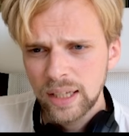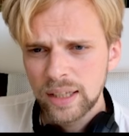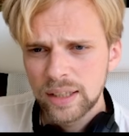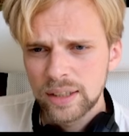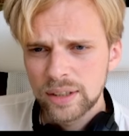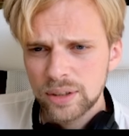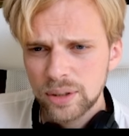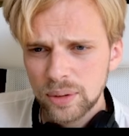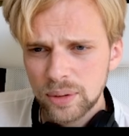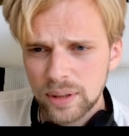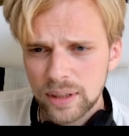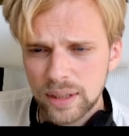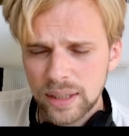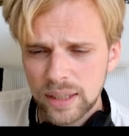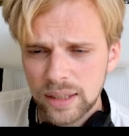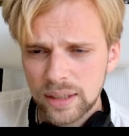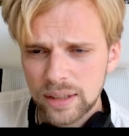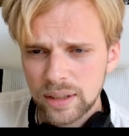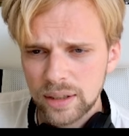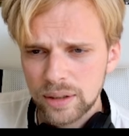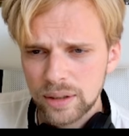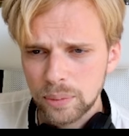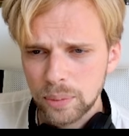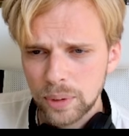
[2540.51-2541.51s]
So
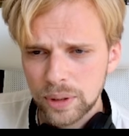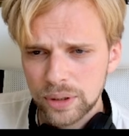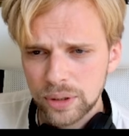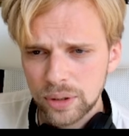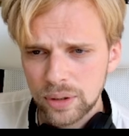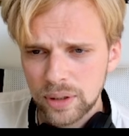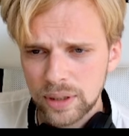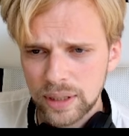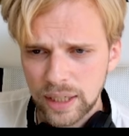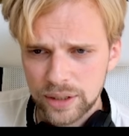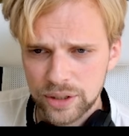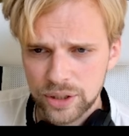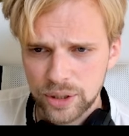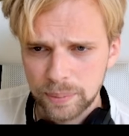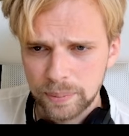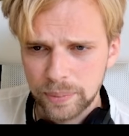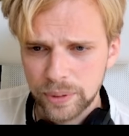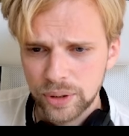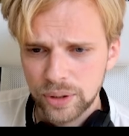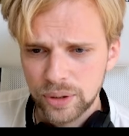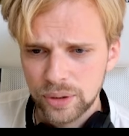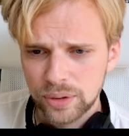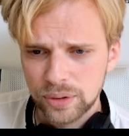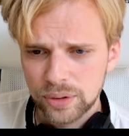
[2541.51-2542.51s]
then when you look at
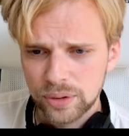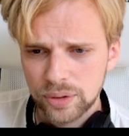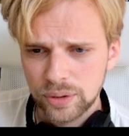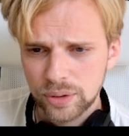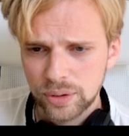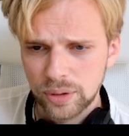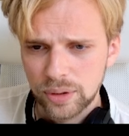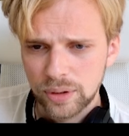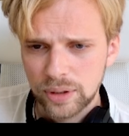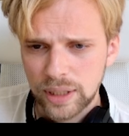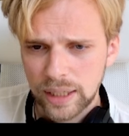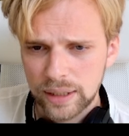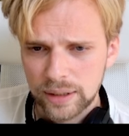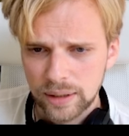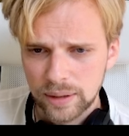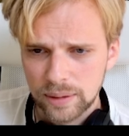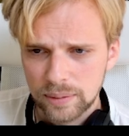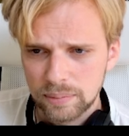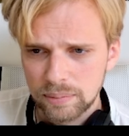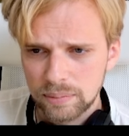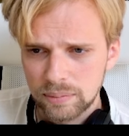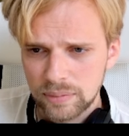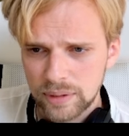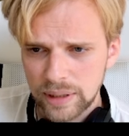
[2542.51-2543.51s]
GPUs, you look at the
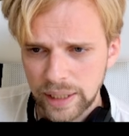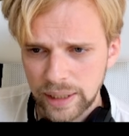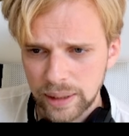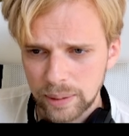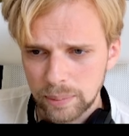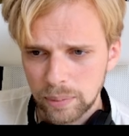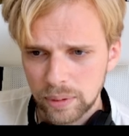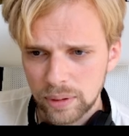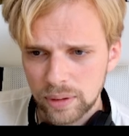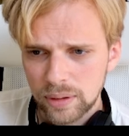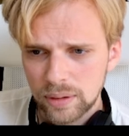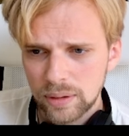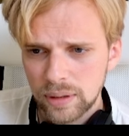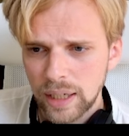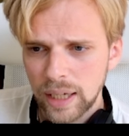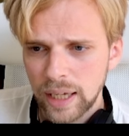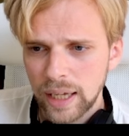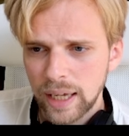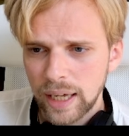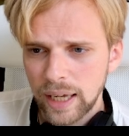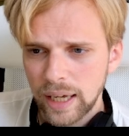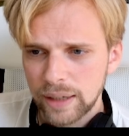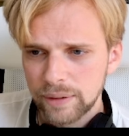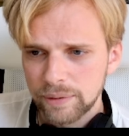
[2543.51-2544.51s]
table,
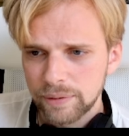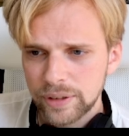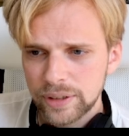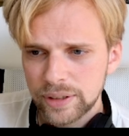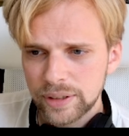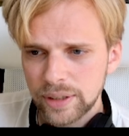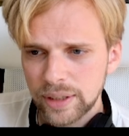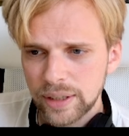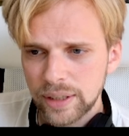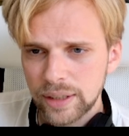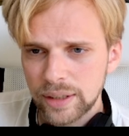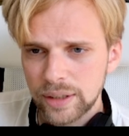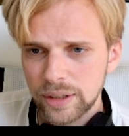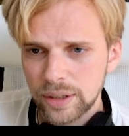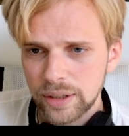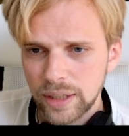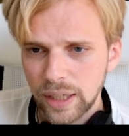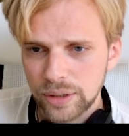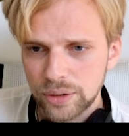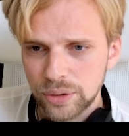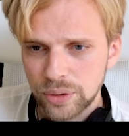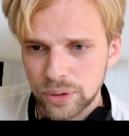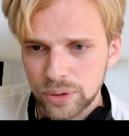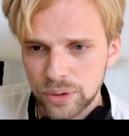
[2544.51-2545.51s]
and first thing
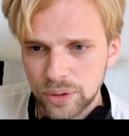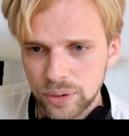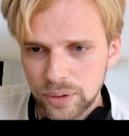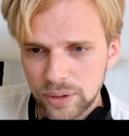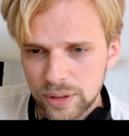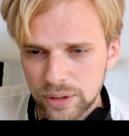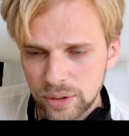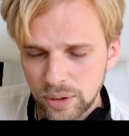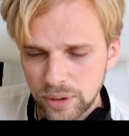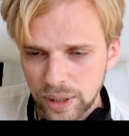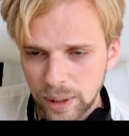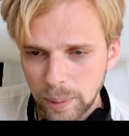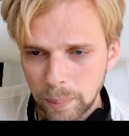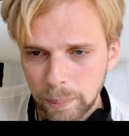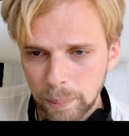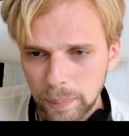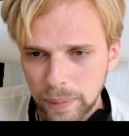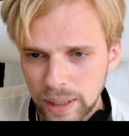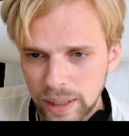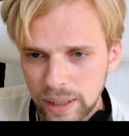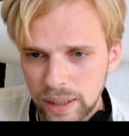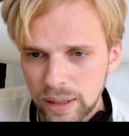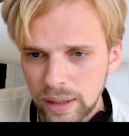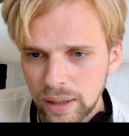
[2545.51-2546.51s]
that you do is, okay,
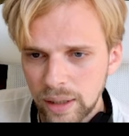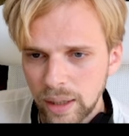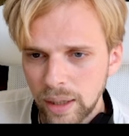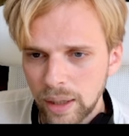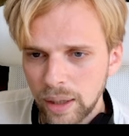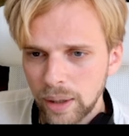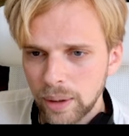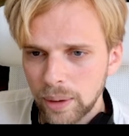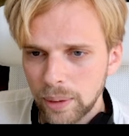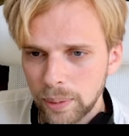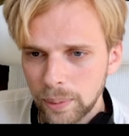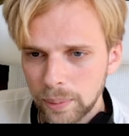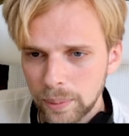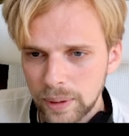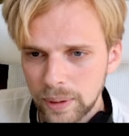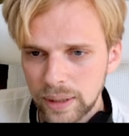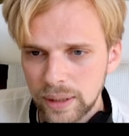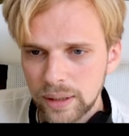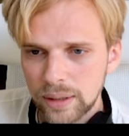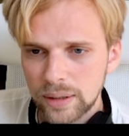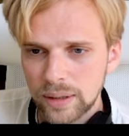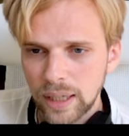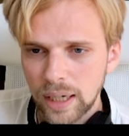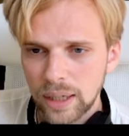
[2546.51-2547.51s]

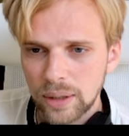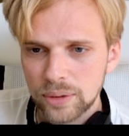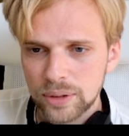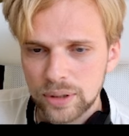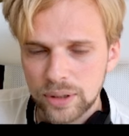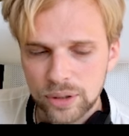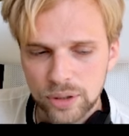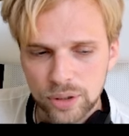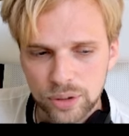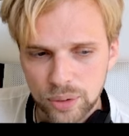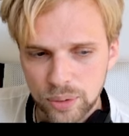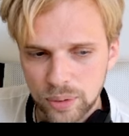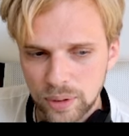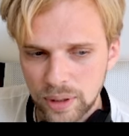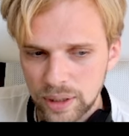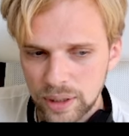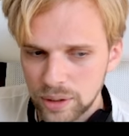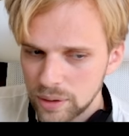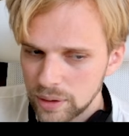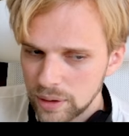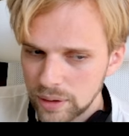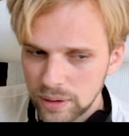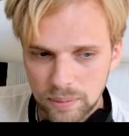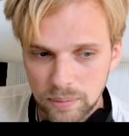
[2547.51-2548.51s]

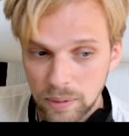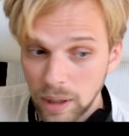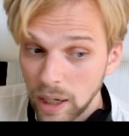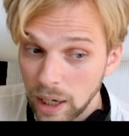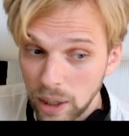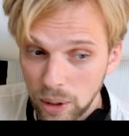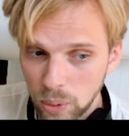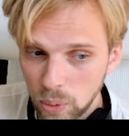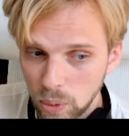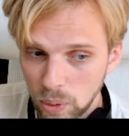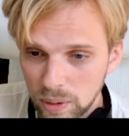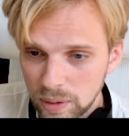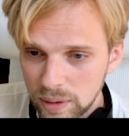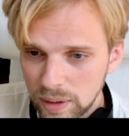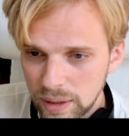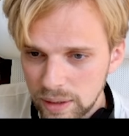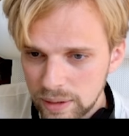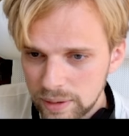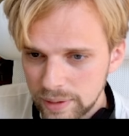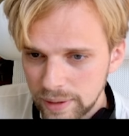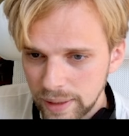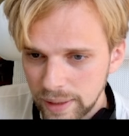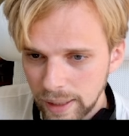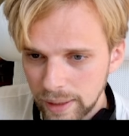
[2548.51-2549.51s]
P3200, how old
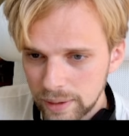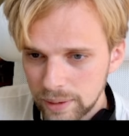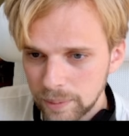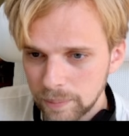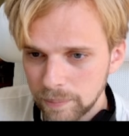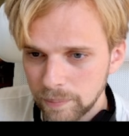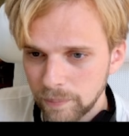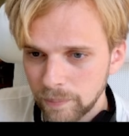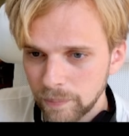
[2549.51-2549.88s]
is that?